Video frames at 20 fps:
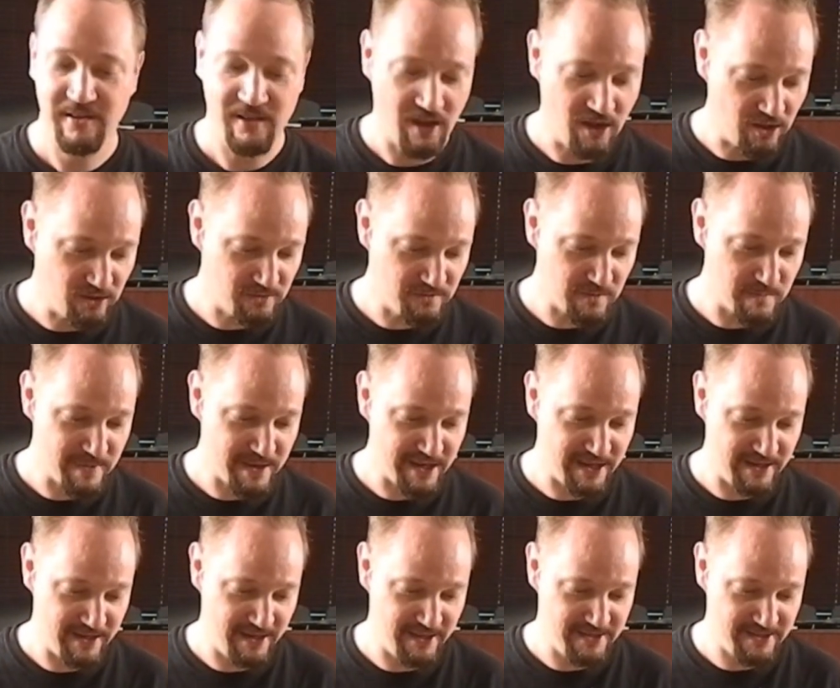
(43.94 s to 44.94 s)
all of the
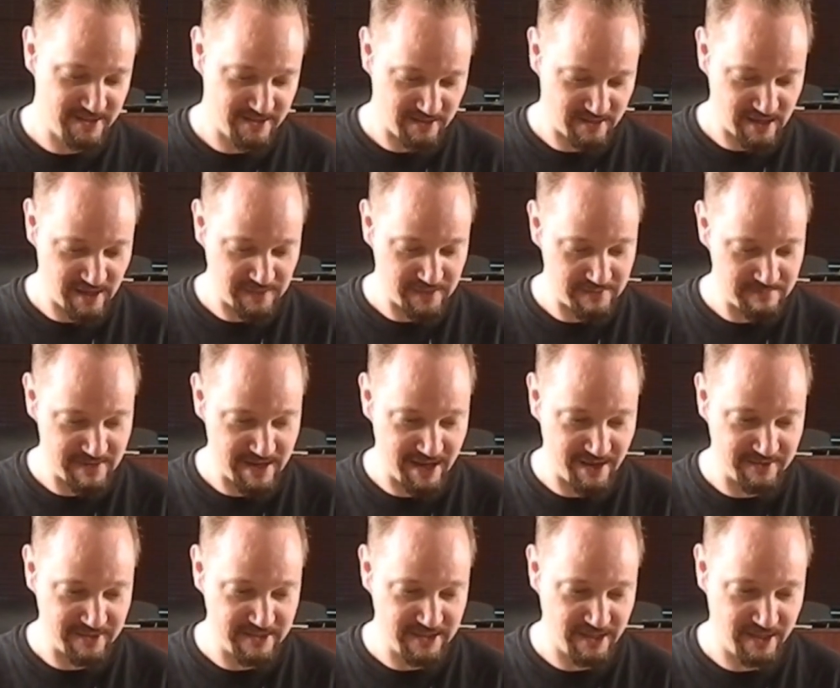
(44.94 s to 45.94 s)
bayonets, cut them
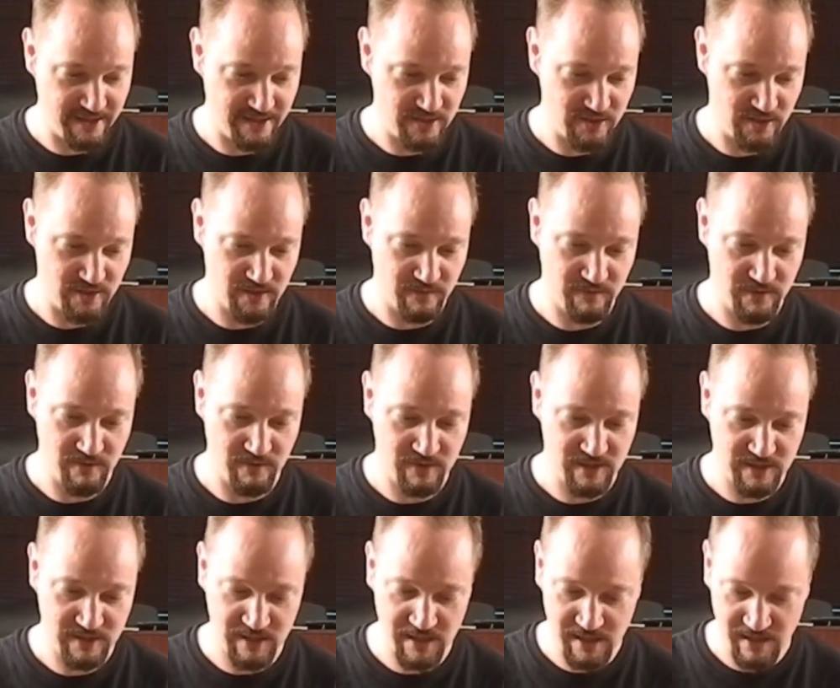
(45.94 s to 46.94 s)
down to 10 inches. If
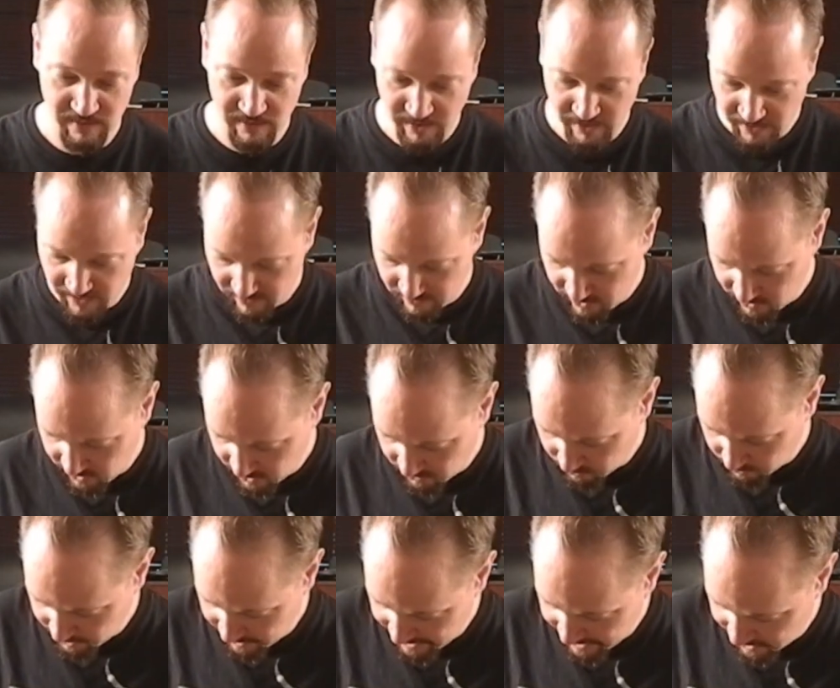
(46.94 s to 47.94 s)
you look really